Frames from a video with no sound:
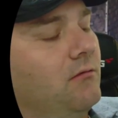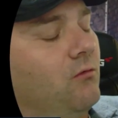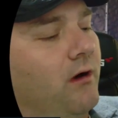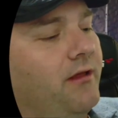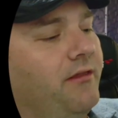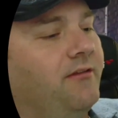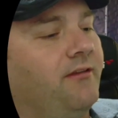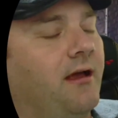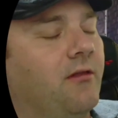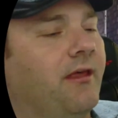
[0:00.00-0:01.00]
One of the things
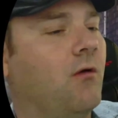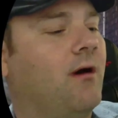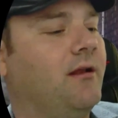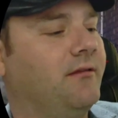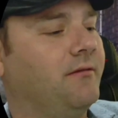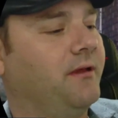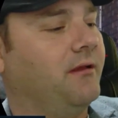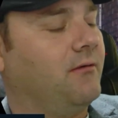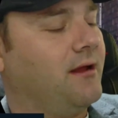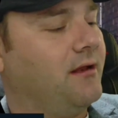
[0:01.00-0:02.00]
that I want to
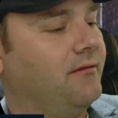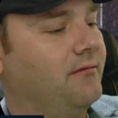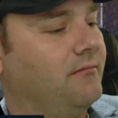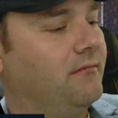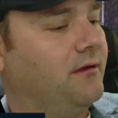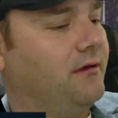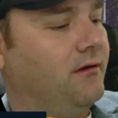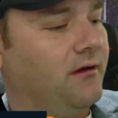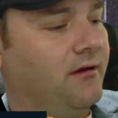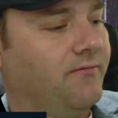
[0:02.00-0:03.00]
be, I want, and
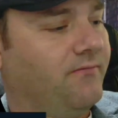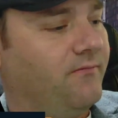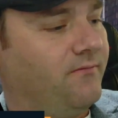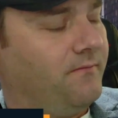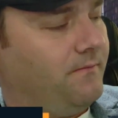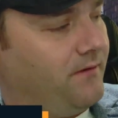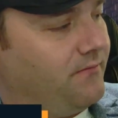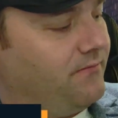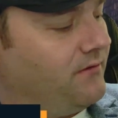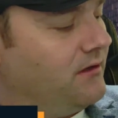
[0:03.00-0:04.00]
you can
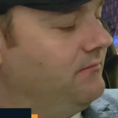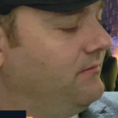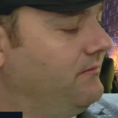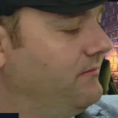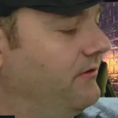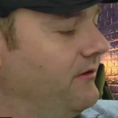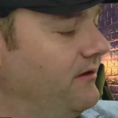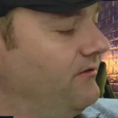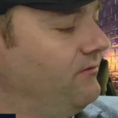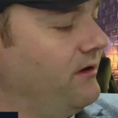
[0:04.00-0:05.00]
confirm
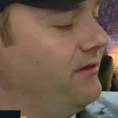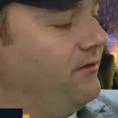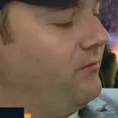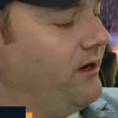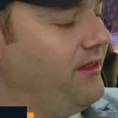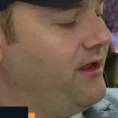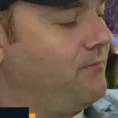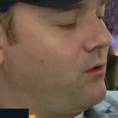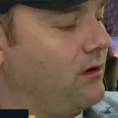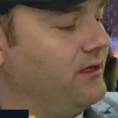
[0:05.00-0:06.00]
this. One of the
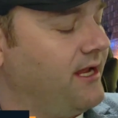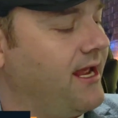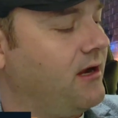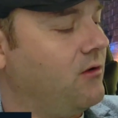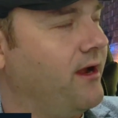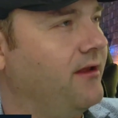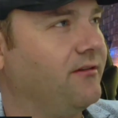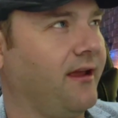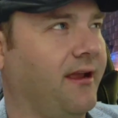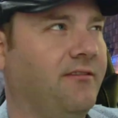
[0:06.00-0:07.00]
important takeaways
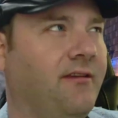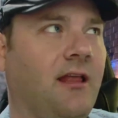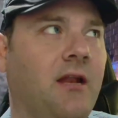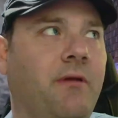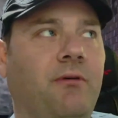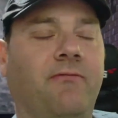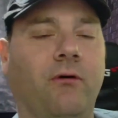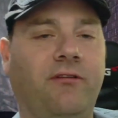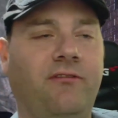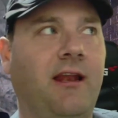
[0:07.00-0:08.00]
is I can see a lot of people
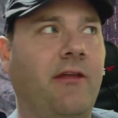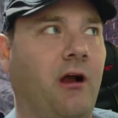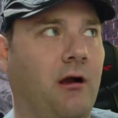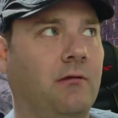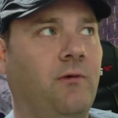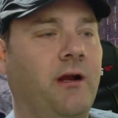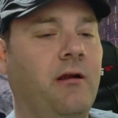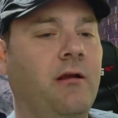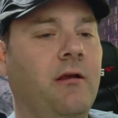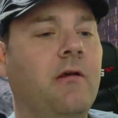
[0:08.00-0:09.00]
focusing on the
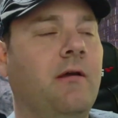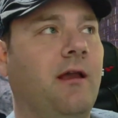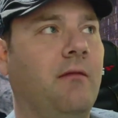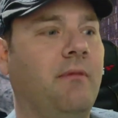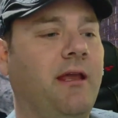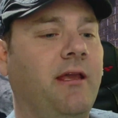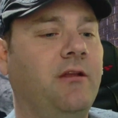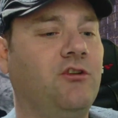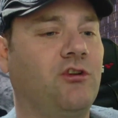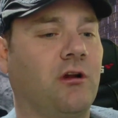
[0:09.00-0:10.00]
hardware and
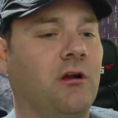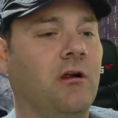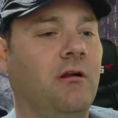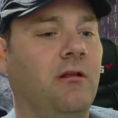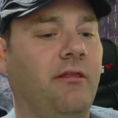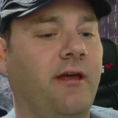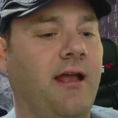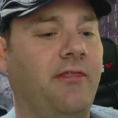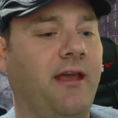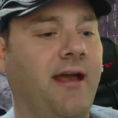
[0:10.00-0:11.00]
making sure
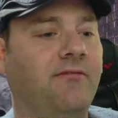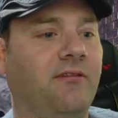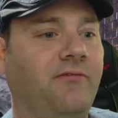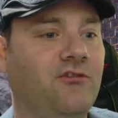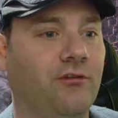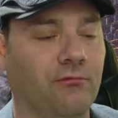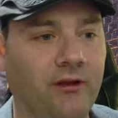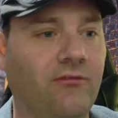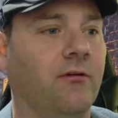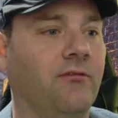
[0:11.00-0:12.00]
that they have sufficient
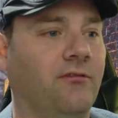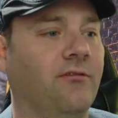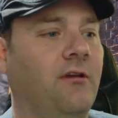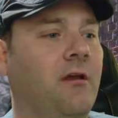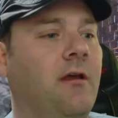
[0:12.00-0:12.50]
resources